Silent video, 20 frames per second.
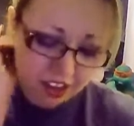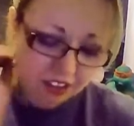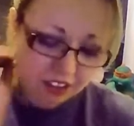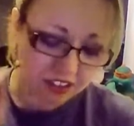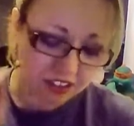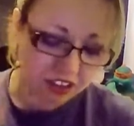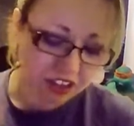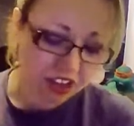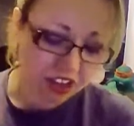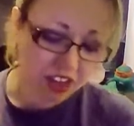
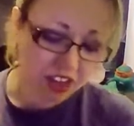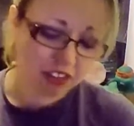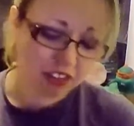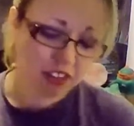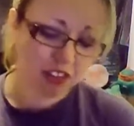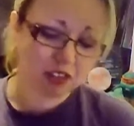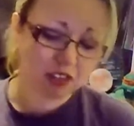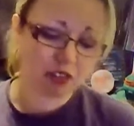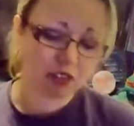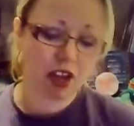So
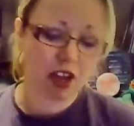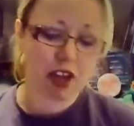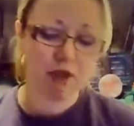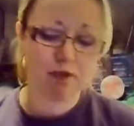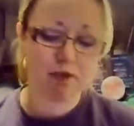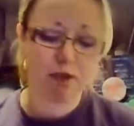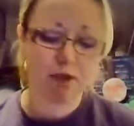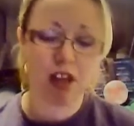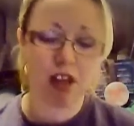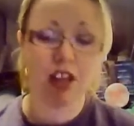
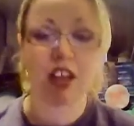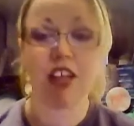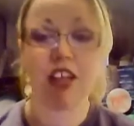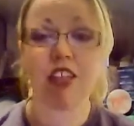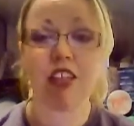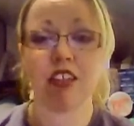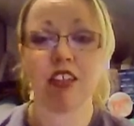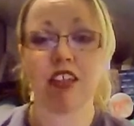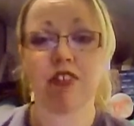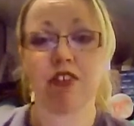I
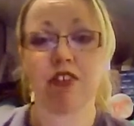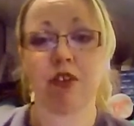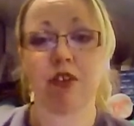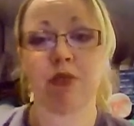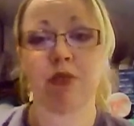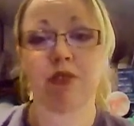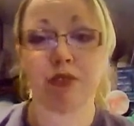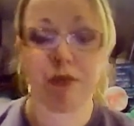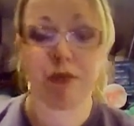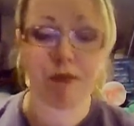like that they've
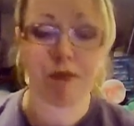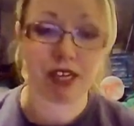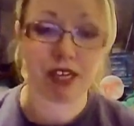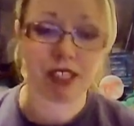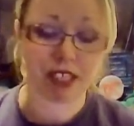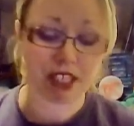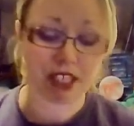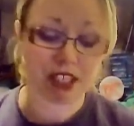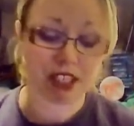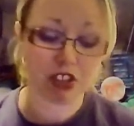gone with a red
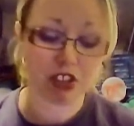bandana.